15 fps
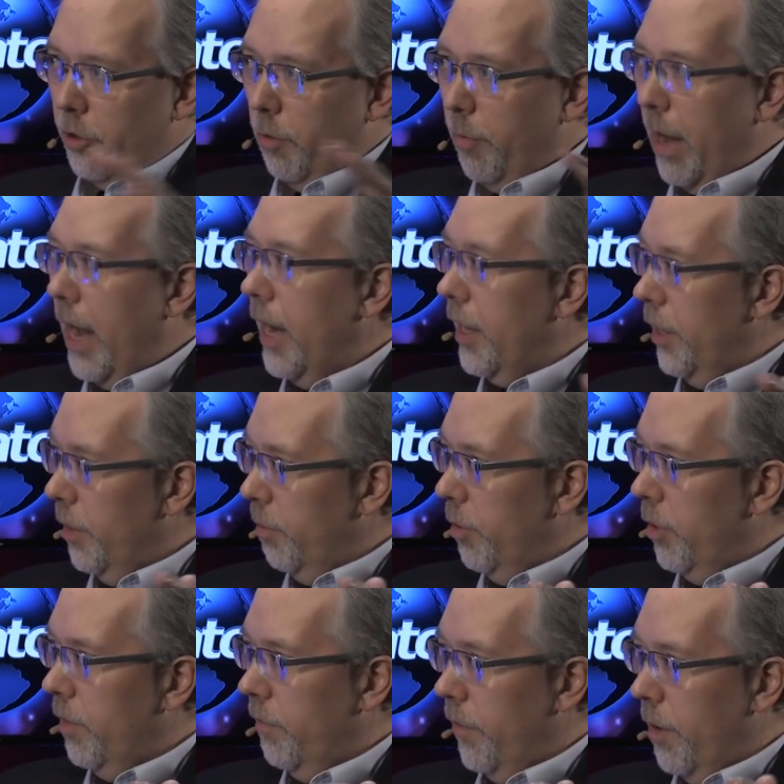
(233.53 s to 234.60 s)
you go back into the
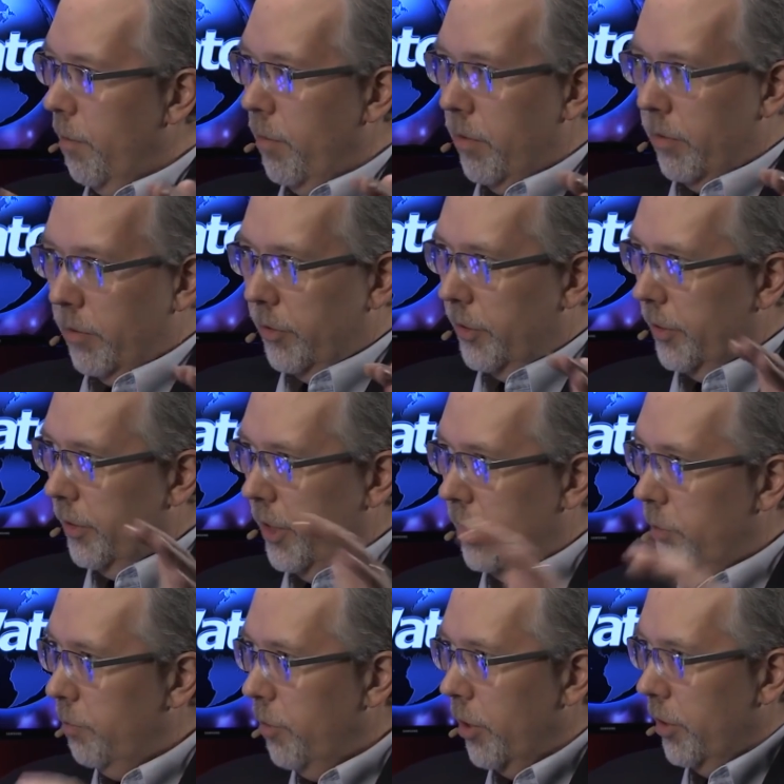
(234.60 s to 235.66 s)
book of Numbers
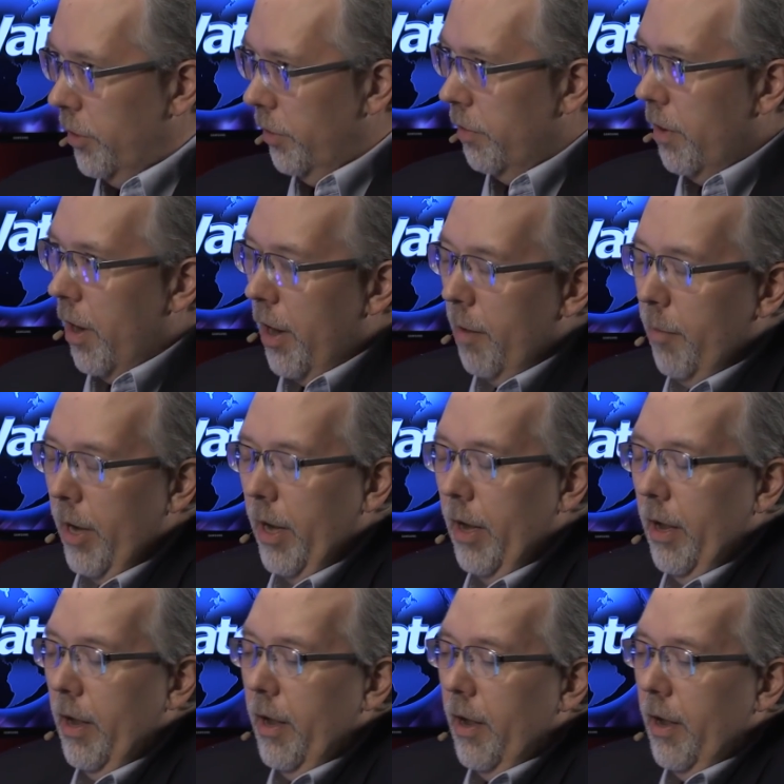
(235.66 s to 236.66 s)
and book of Deuteronomy.